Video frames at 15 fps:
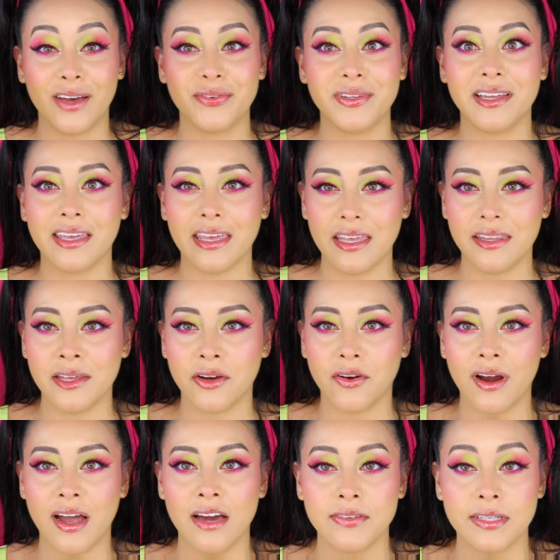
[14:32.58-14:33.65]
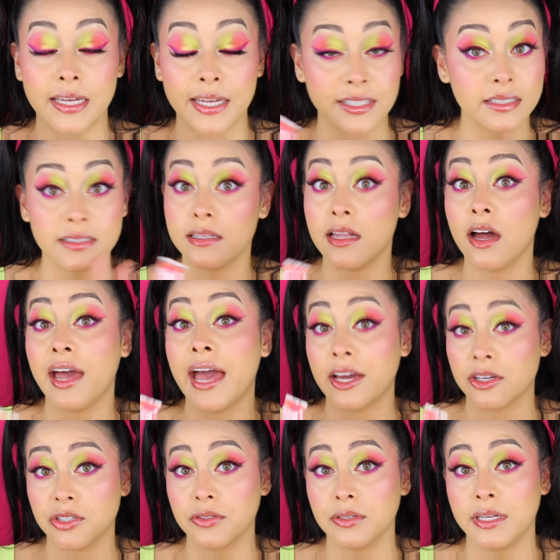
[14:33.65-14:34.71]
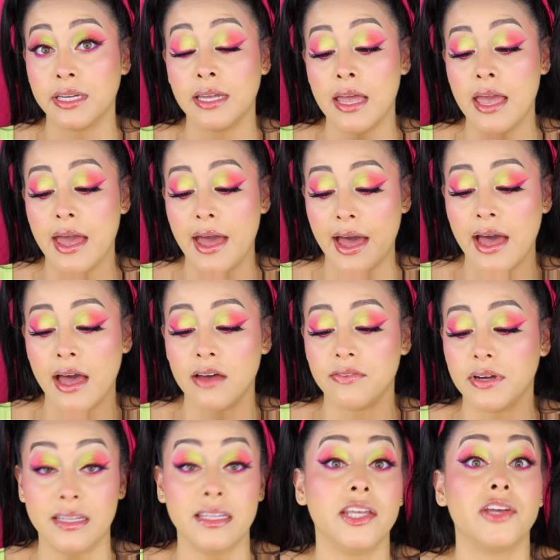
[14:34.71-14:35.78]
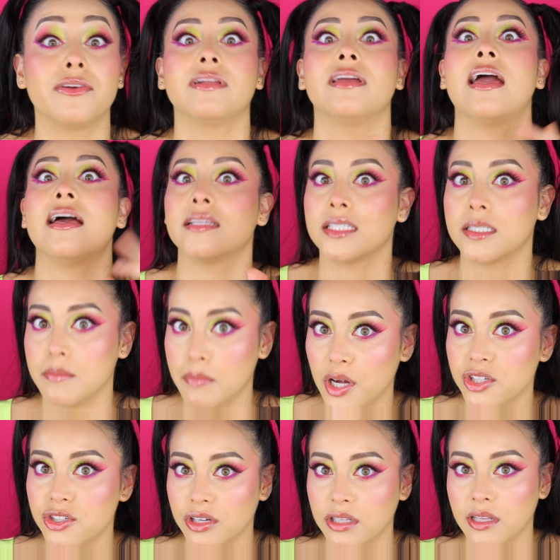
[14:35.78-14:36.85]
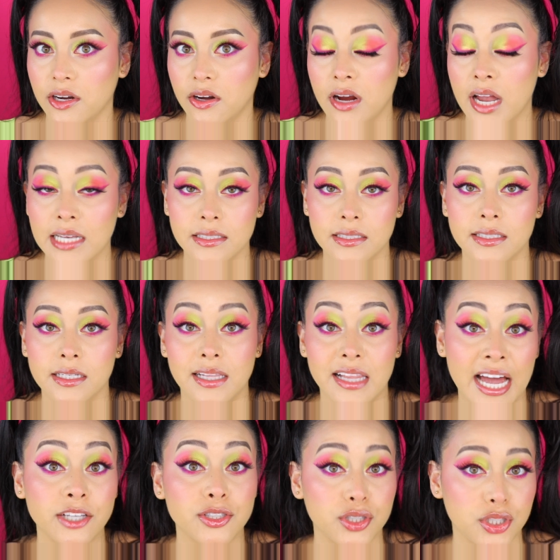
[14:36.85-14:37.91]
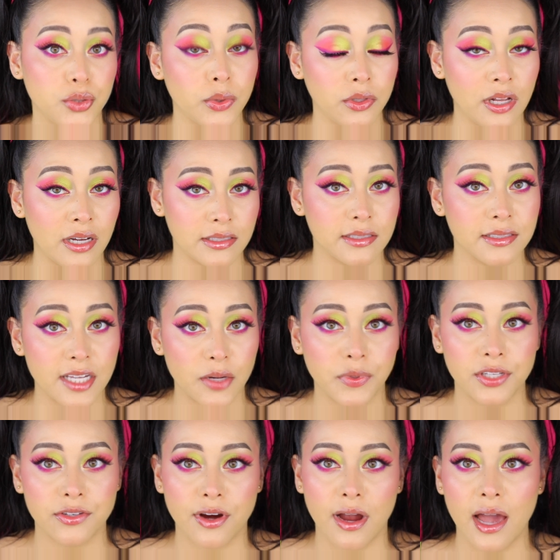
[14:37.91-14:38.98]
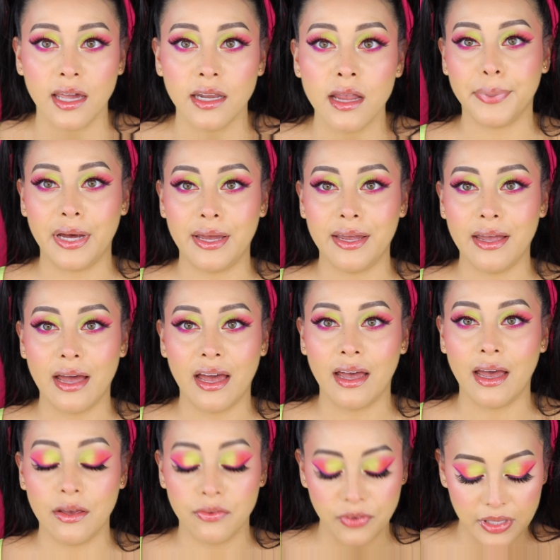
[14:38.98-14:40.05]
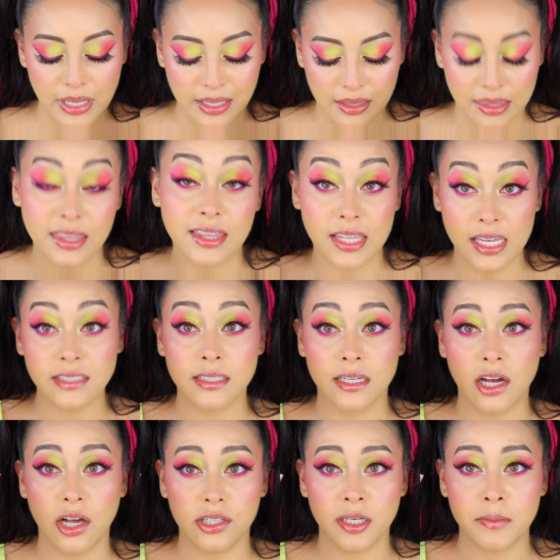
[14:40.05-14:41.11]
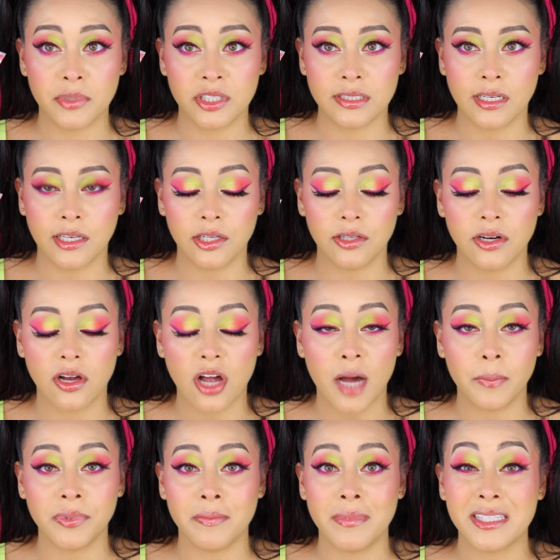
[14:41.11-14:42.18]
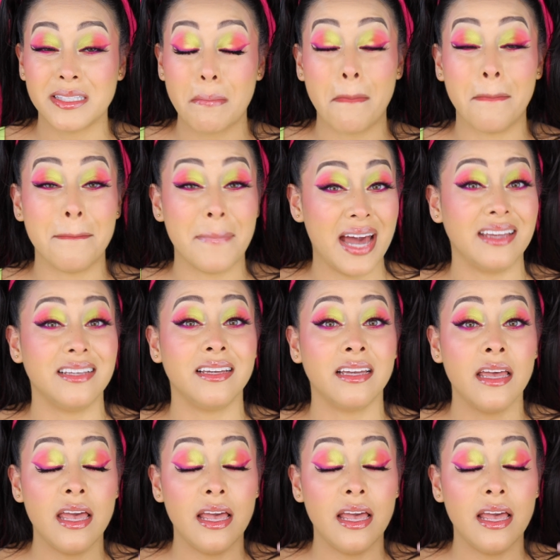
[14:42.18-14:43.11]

I feel like Ethan Craft, it does not actually have nearly as much glitter as the last two glosses that we tried, but I feel like this color in particular complements my